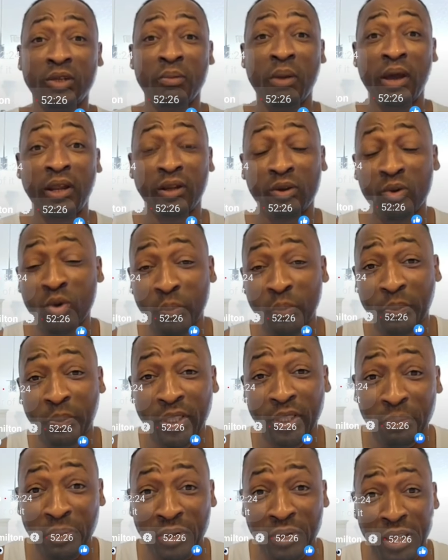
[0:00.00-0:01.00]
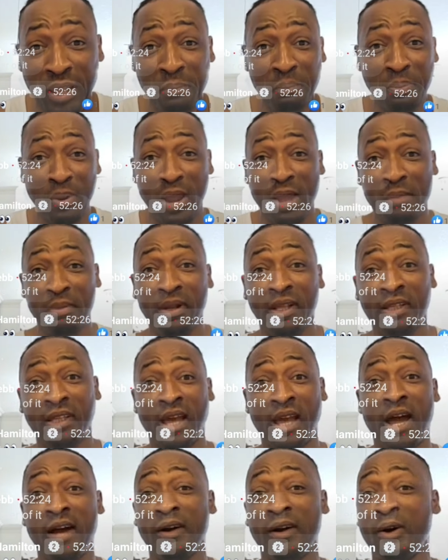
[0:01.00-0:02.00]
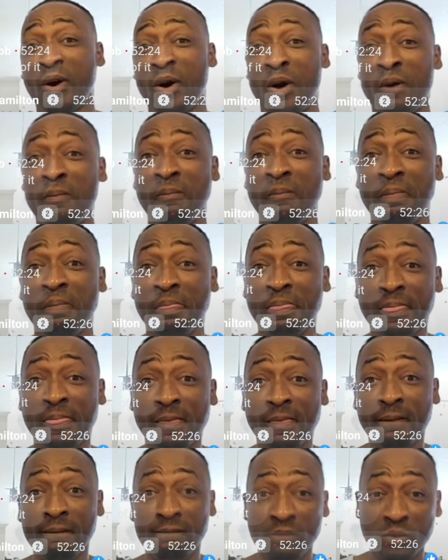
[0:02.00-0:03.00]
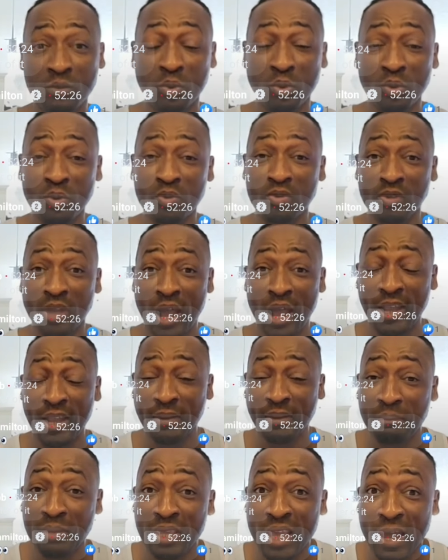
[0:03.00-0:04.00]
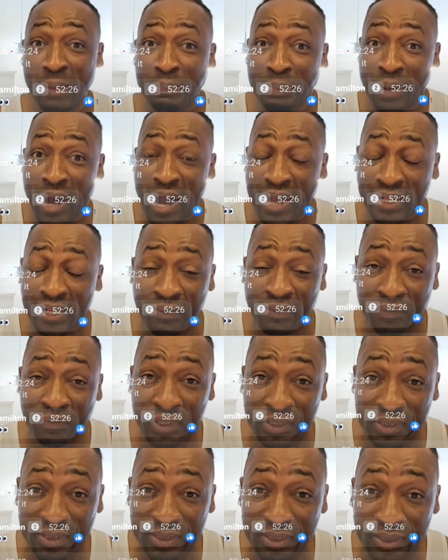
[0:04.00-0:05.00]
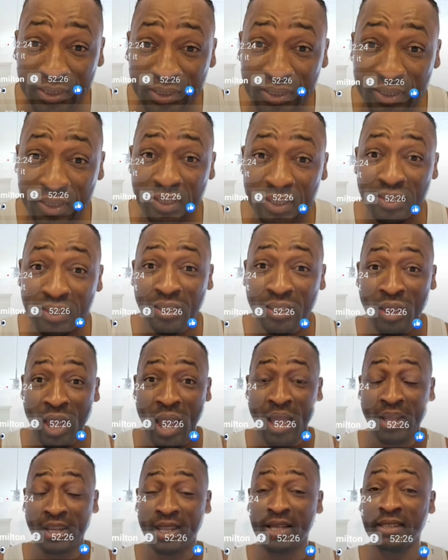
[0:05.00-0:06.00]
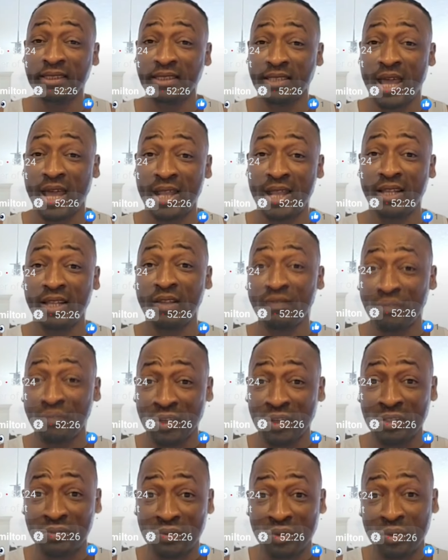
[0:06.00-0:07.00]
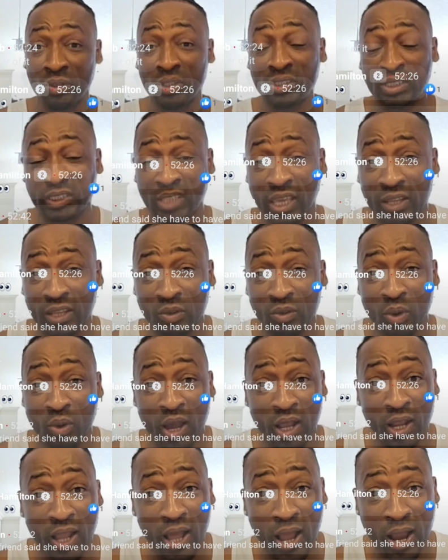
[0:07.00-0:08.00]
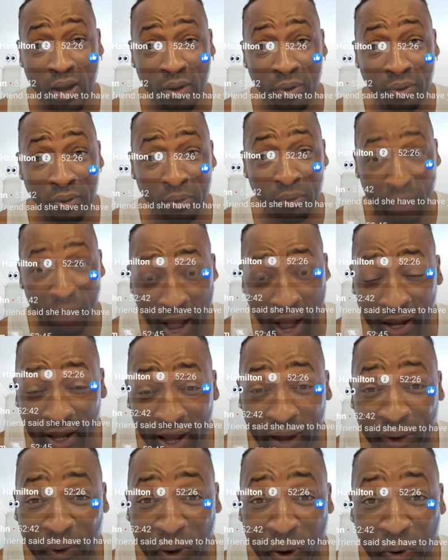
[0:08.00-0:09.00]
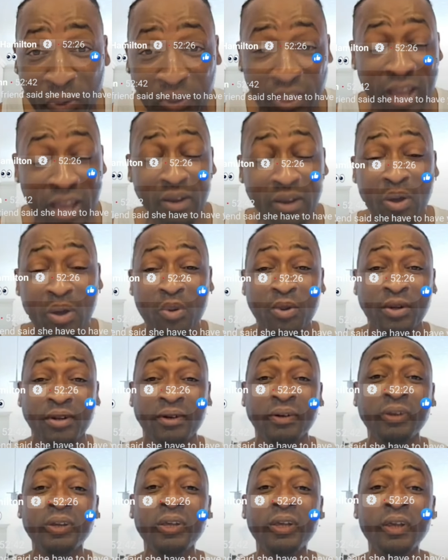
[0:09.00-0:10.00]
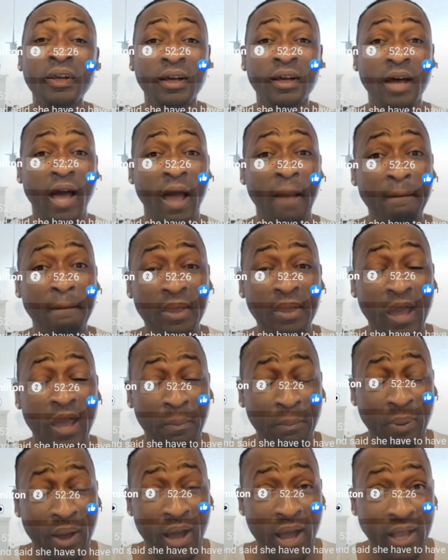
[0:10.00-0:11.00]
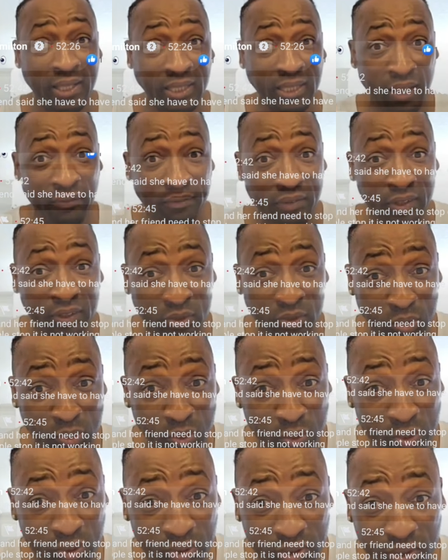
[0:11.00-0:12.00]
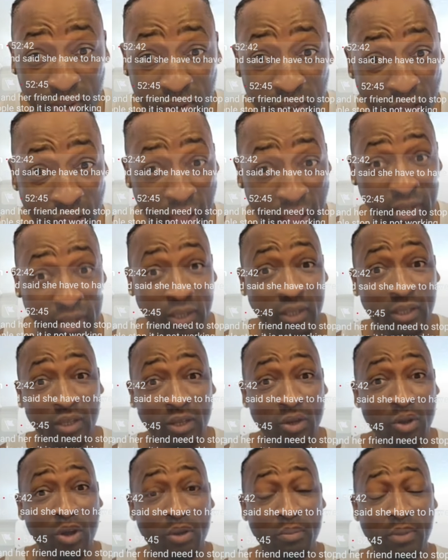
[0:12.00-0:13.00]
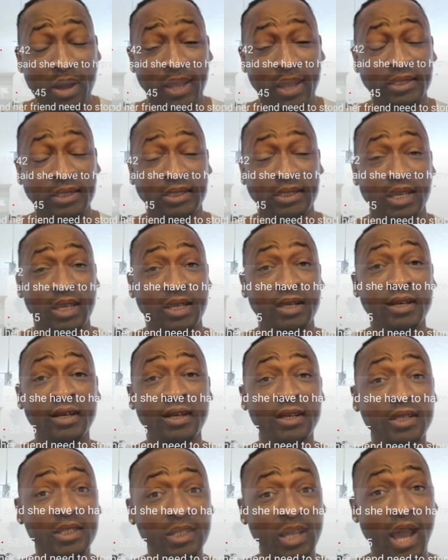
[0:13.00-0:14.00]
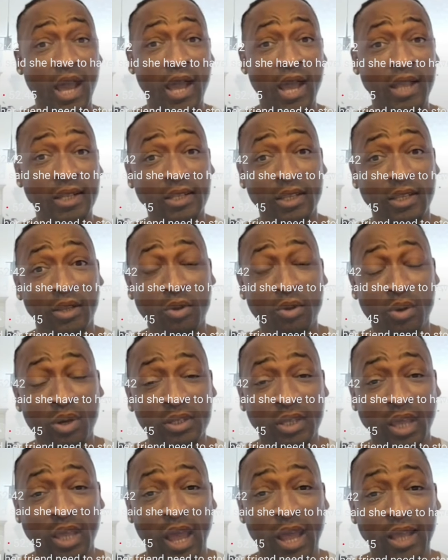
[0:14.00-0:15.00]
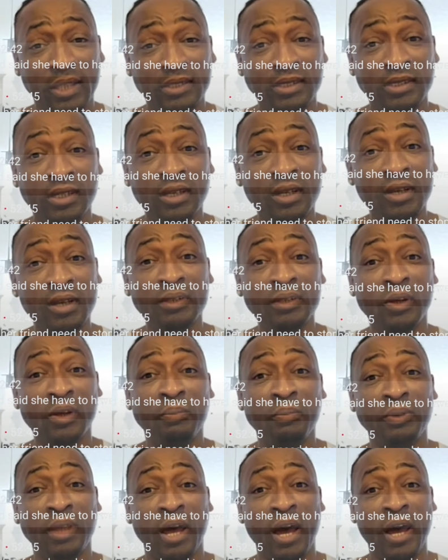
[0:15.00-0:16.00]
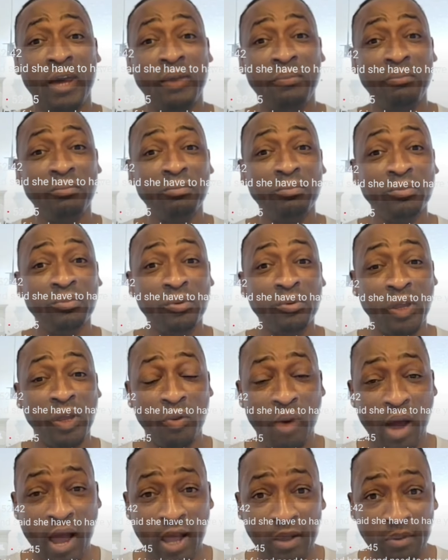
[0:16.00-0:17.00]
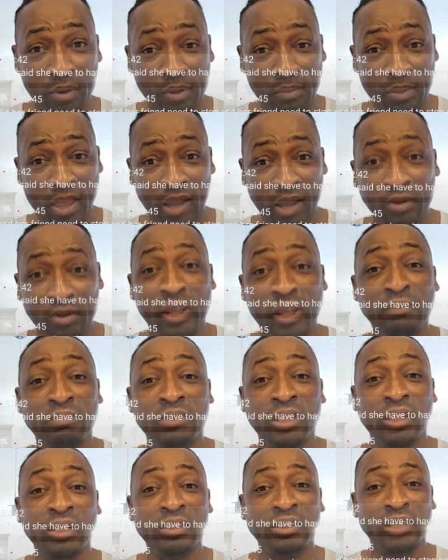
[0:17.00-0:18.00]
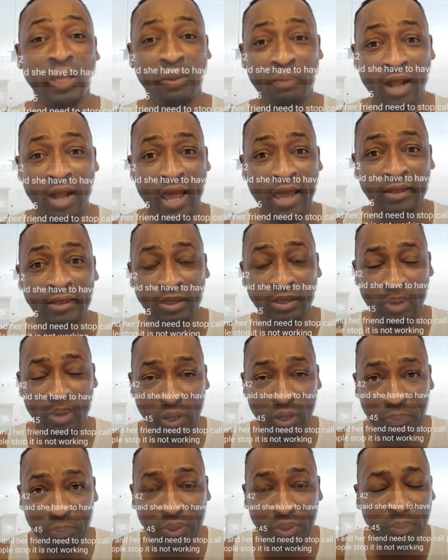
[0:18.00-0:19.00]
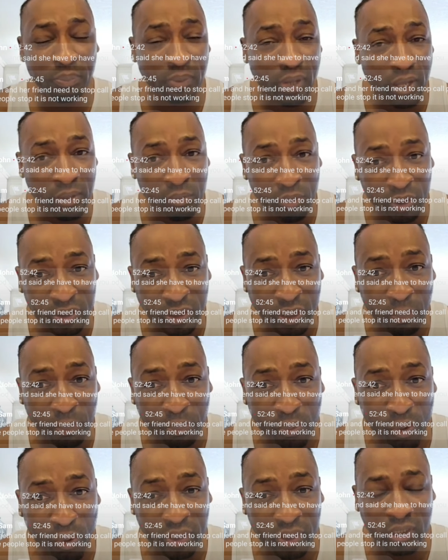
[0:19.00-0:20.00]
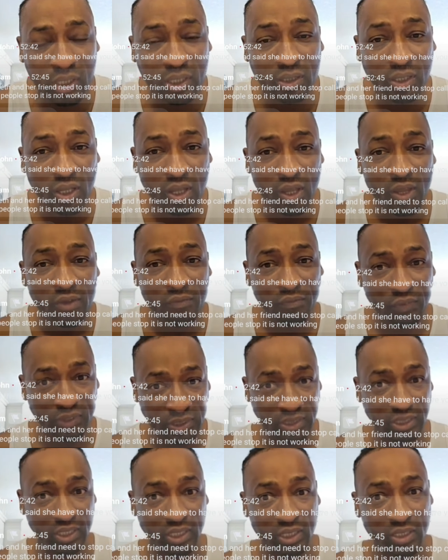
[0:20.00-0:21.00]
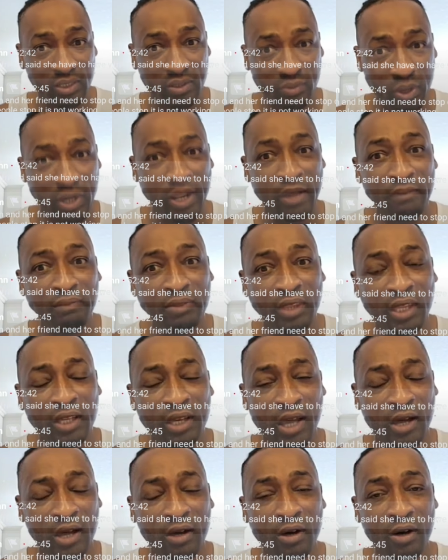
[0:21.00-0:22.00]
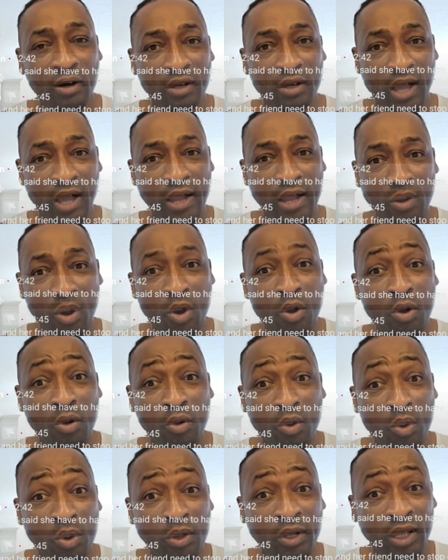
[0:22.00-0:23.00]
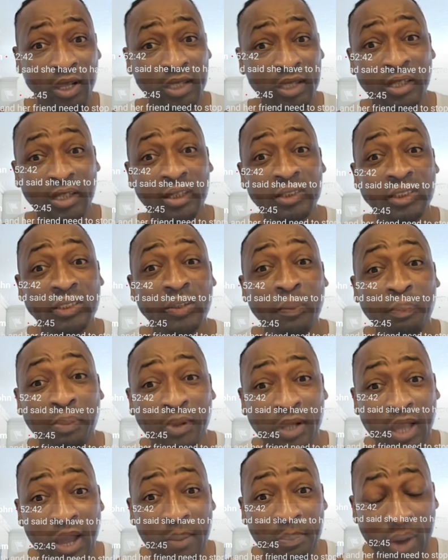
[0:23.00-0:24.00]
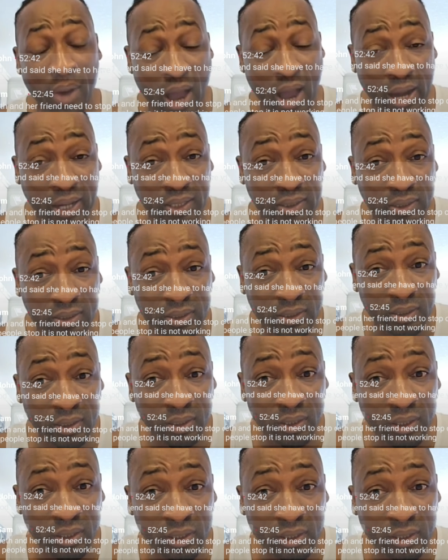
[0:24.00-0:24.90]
Some of the good people then probably can come to and be a part of it. You understand? If it on a schedule or on a bank account alone, you know, and be a part of it too. You know what I'm saying? And you know, cause sometimes when me do them things, I'm like some of the people then will support it to see what them thing I go and how good it is to play a part.